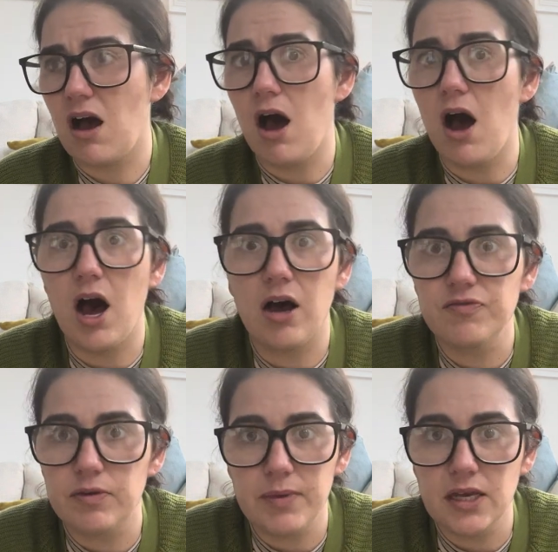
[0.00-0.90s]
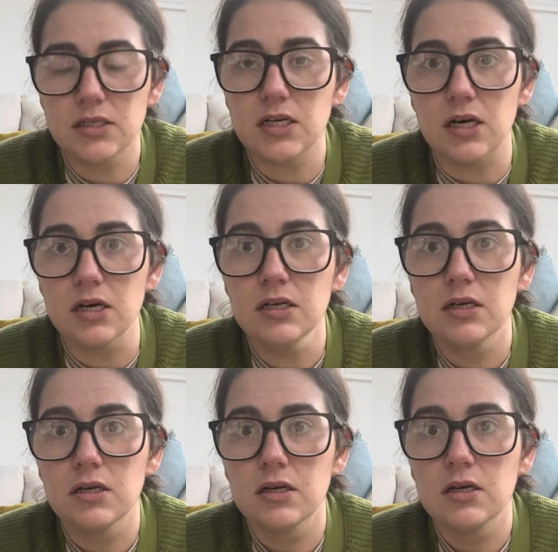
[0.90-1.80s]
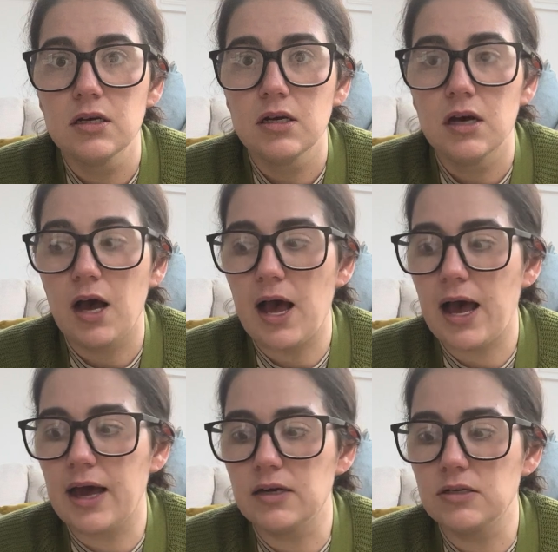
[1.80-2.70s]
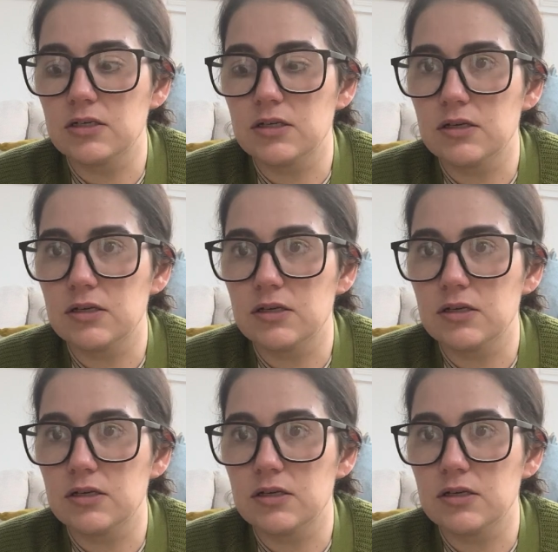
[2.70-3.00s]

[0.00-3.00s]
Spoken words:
half a meter, and